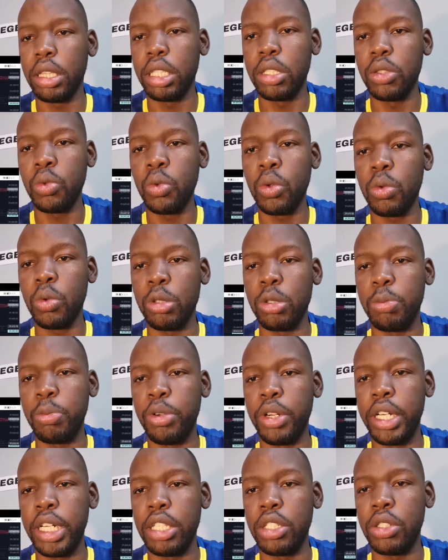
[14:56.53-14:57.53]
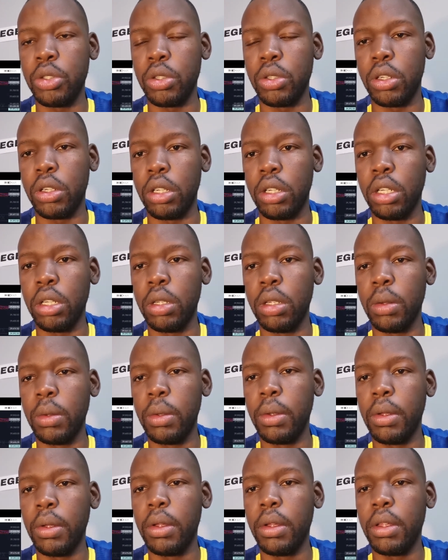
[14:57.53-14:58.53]
This one was pretty strong.
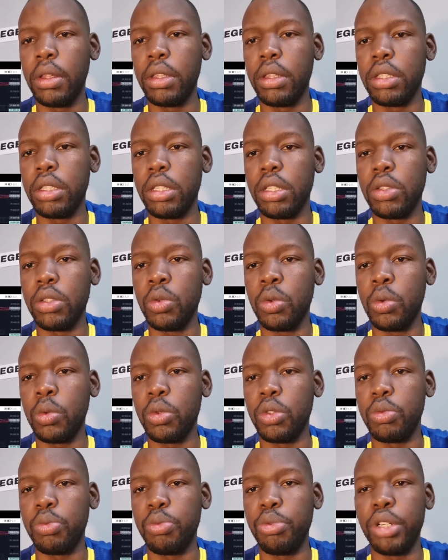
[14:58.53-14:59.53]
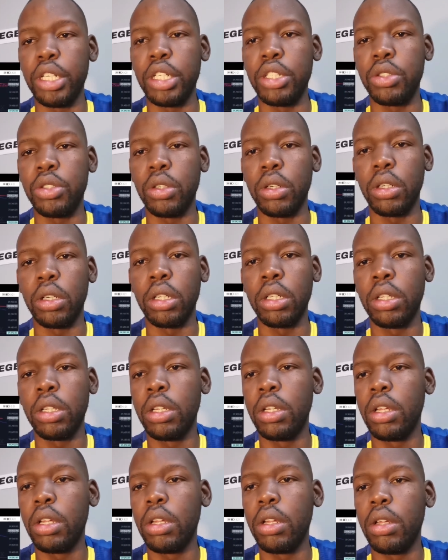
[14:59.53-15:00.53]
This one was pretty strong.
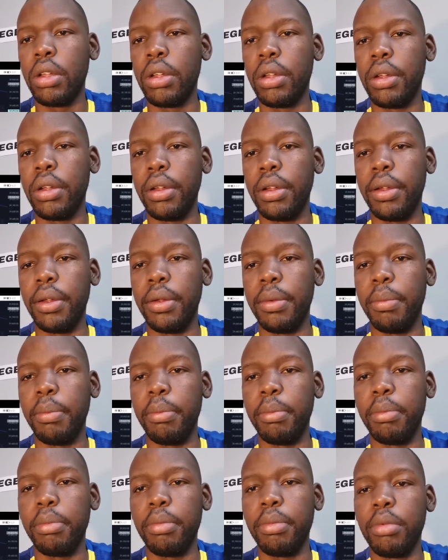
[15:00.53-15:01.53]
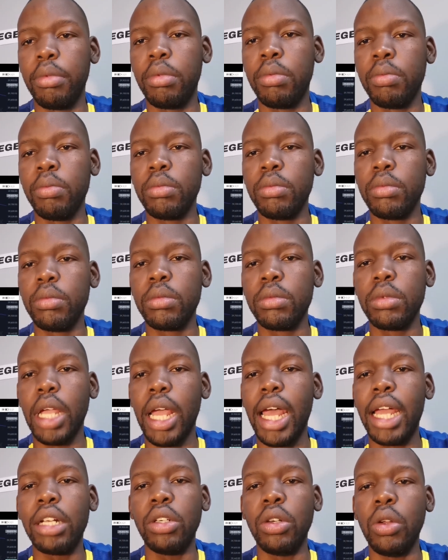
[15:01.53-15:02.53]
Um,
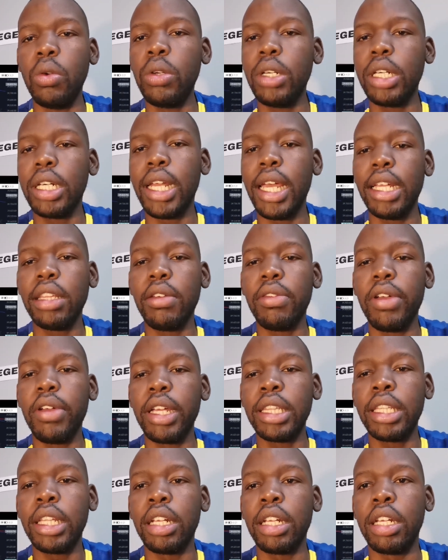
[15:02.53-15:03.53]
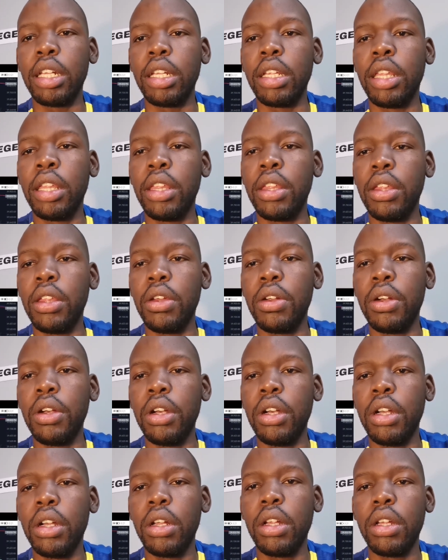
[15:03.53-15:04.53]
I don't like the fact that
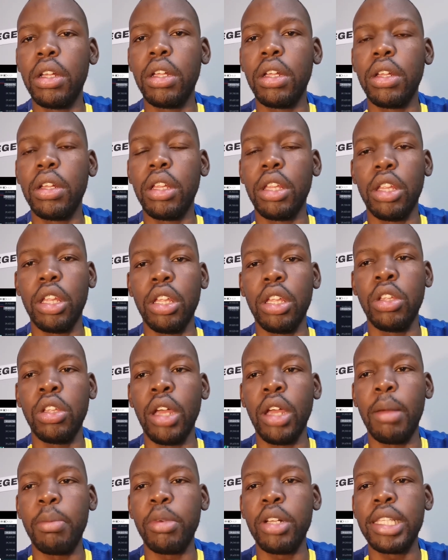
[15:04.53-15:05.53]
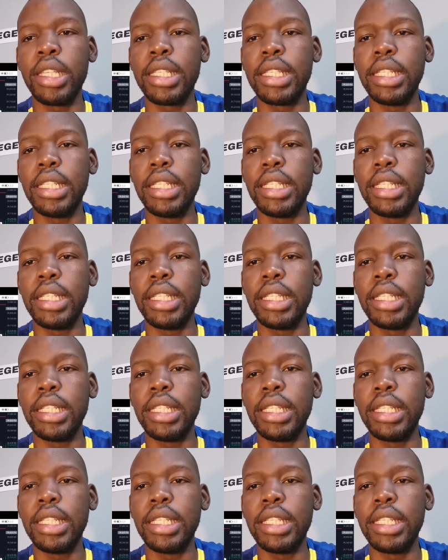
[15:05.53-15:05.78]
here I'm not